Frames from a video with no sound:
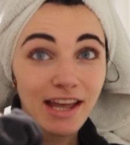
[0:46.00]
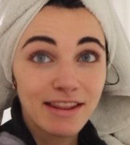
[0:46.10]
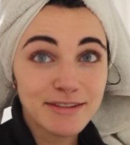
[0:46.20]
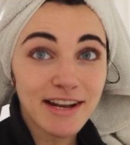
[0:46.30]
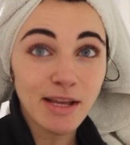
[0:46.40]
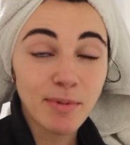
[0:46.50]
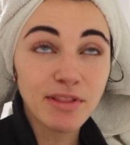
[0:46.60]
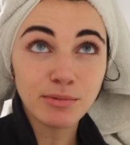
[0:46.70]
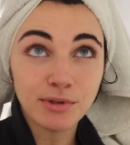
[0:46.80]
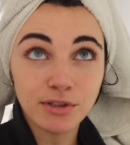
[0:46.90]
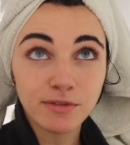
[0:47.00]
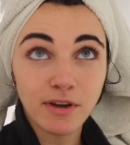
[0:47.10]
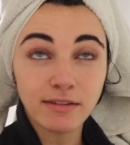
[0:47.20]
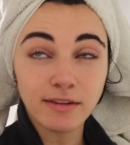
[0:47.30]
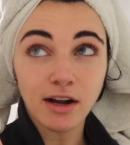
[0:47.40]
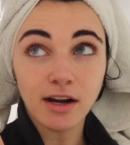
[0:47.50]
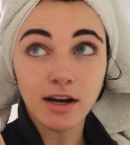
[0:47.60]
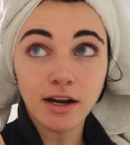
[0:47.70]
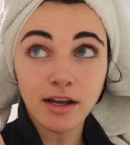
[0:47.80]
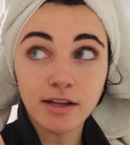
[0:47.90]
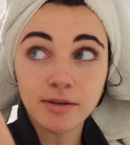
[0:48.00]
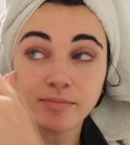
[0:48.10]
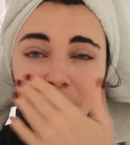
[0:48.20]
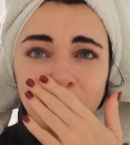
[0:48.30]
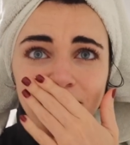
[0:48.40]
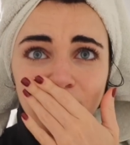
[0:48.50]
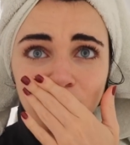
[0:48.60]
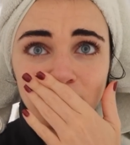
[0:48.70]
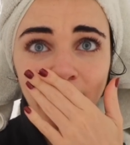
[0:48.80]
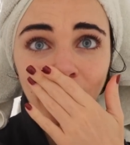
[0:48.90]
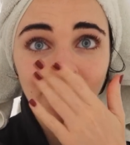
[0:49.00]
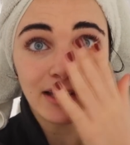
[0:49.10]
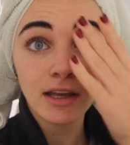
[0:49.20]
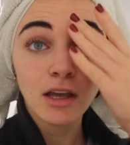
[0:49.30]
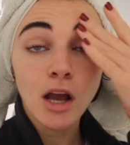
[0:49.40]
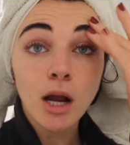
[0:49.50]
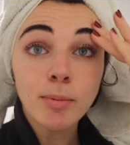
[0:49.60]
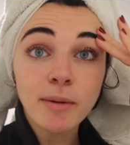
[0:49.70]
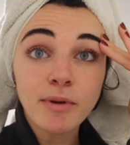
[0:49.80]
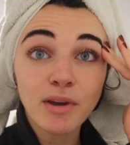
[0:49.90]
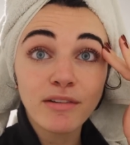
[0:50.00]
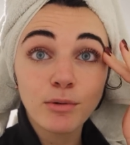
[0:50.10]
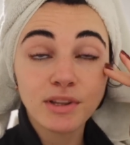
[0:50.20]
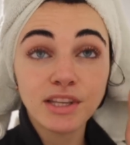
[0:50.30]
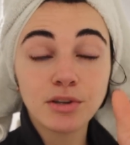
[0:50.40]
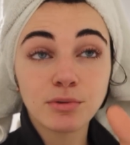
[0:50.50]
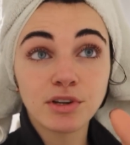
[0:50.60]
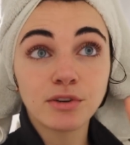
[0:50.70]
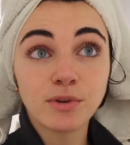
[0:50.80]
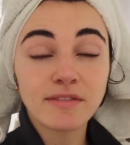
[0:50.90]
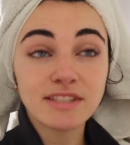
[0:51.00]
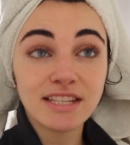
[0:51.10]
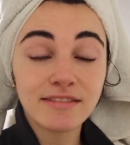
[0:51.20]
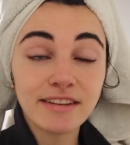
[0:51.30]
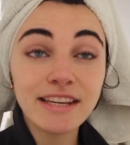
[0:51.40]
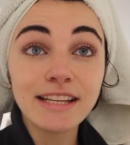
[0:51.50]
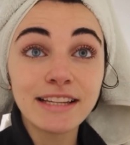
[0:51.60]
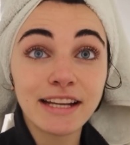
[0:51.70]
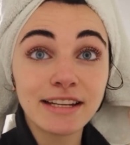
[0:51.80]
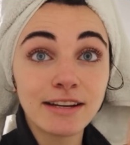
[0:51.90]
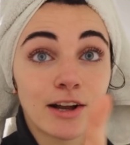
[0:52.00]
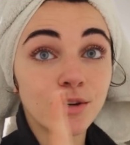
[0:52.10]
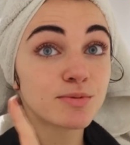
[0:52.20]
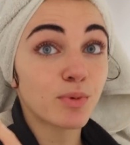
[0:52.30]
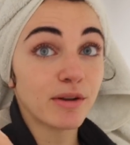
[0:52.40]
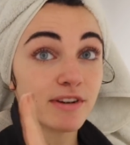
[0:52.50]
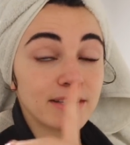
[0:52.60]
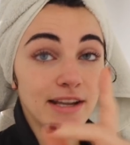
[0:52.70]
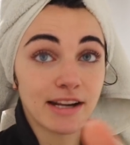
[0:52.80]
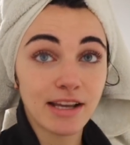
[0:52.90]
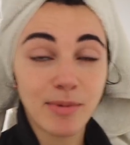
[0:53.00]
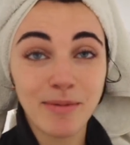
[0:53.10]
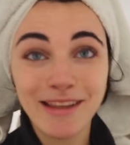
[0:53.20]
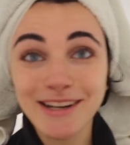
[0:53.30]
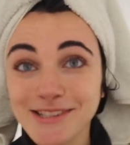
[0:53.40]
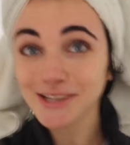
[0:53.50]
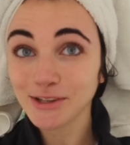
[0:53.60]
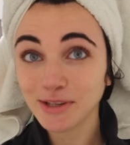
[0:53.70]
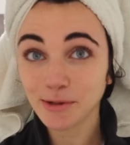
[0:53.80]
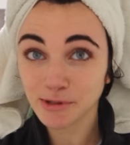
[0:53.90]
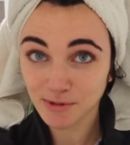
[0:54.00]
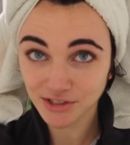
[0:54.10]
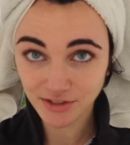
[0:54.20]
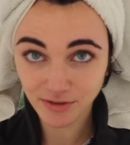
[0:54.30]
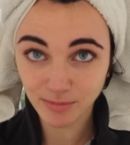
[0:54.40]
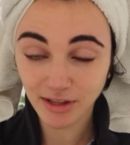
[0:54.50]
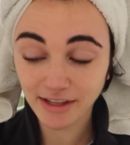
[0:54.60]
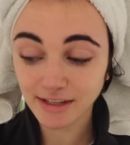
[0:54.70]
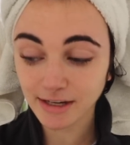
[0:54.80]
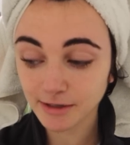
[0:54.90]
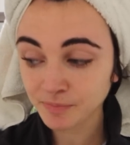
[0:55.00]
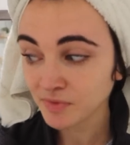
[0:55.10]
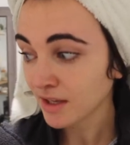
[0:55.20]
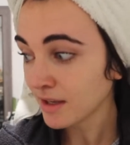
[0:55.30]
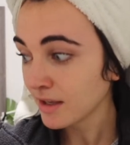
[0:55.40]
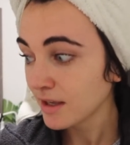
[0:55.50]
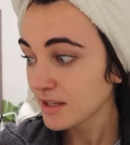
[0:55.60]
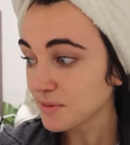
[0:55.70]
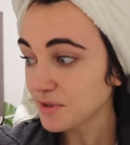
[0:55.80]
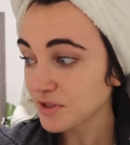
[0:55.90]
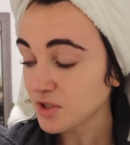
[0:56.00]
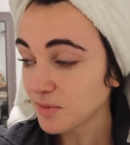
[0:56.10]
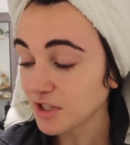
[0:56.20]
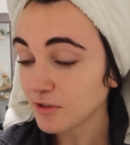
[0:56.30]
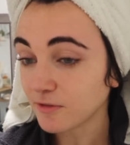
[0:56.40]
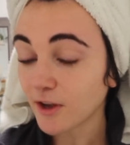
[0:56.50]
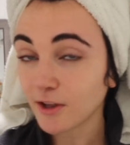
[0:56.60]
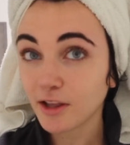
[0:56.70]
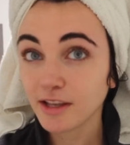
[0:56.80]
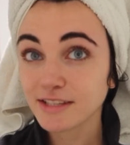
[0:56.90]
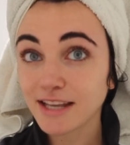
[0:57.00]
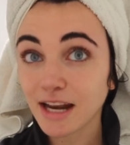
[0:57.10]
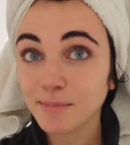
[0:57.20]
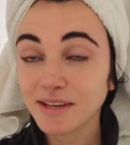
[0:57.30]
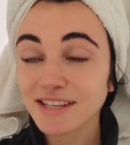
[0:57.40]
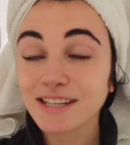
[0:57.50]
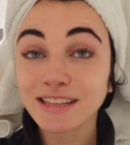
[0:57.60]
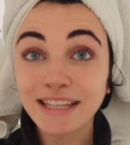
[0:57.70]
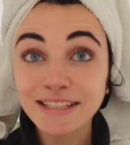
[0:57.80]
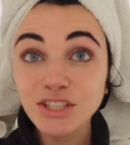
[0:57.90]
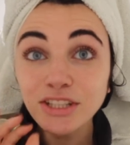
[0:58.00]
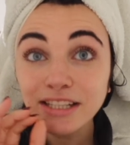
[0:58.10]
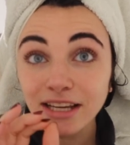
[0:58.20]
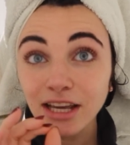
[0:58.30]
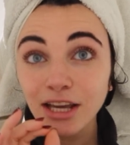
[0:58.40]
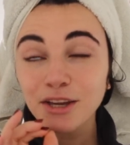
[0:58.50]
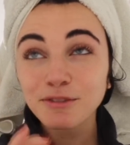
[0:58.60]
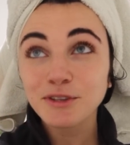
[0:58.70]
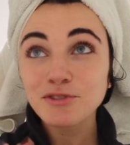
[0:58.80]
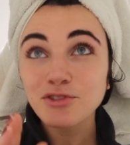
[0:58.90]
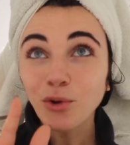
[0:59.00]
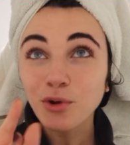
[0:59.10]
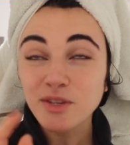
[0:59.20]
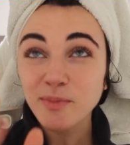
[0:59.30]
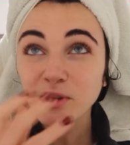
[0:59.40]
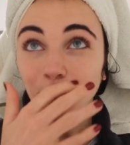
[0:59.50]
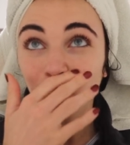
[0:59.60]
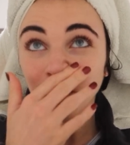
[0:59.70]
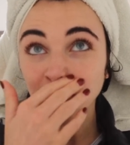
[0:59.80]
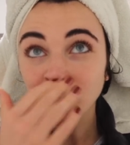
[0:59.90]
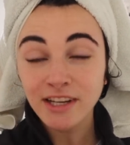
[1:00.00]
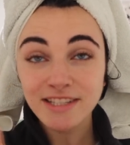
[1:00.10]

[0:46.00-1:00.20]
They're setting up on the roof of our, I almost said hotel, our apartment. We have a really cute roof. We have a TV. Landon, Autumn's boyfriend, setting up there, too. He always watches football out there. So we're doing a super cute fall setup because it literally feels so crisp and cold in New York.